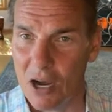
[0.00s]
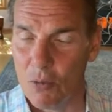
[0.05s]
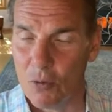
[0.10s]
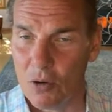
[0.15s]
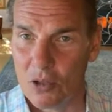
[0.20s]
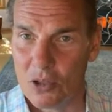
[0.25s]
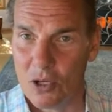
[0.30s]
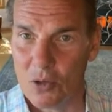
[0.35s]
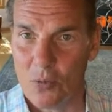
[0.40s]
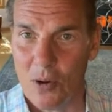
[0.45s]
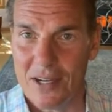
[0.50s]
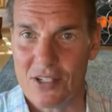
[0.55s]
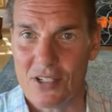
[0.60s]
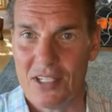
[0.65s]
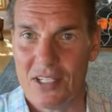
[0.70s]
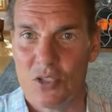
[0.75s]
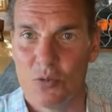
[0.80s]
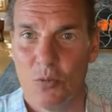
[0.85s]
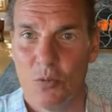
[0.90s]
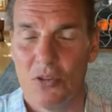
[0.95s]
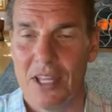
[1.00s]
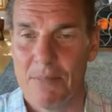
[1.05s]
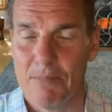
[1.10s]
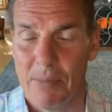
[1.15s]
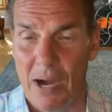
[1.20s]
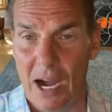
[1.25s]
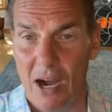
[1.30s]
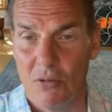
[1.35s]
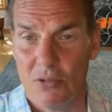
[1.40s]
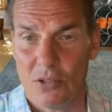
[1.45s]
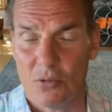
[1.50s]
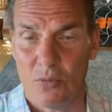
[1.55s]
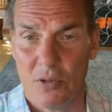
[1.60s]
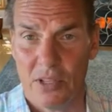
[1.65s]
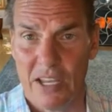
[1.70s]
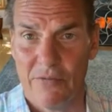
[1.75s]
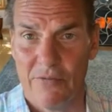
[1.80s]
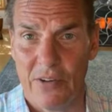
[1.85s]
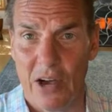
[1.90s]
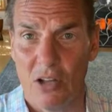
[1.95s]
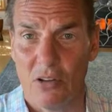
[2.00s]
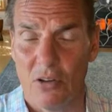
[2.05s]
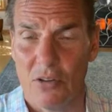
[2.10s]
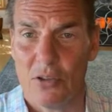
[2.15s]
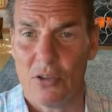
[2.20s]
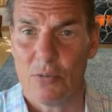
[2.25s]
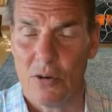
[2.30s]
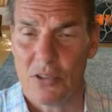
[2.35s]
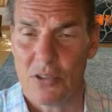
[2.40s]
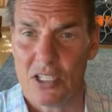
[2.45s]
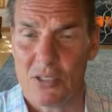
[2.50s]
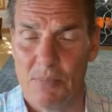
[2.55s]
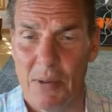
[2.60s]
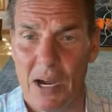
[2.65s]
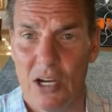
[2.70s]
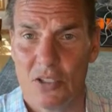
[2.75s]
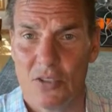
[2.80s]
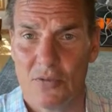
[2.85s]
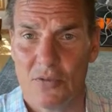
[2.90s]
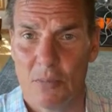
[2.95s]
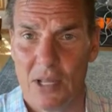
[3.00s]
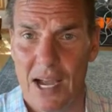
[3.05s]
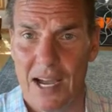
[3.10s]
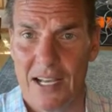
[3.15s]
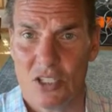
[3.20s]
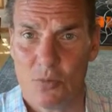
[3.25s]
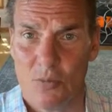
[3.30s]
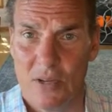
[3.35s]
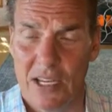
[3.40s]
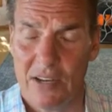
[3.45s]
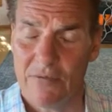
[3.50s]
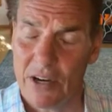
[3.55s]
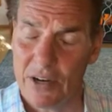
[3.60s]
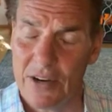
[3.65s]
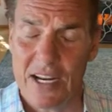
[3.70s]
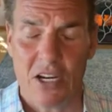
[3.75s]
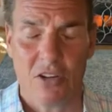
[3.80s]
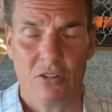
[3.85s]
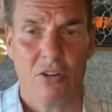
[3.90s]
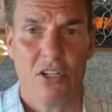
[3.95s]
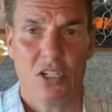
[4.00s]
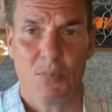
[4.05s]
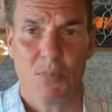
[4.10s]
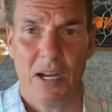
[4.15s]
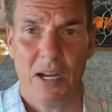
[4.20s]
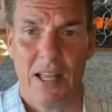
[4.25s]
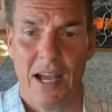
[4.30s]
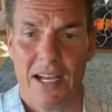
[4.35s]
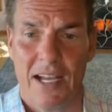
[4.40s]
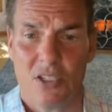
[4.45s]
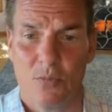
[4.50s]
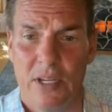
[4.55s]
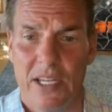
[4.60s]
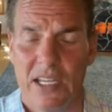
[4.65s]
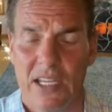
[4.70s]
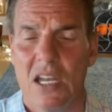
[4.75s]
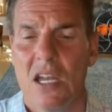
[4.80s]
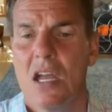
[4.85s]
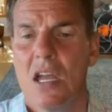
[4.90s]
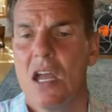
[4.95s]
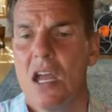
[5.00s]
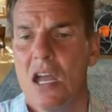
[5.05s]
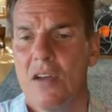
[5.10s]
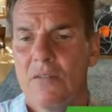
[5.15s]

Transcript: Now, the question is, will they bounce? Will they follow through on this bounce from last week? Very encouraged by last week.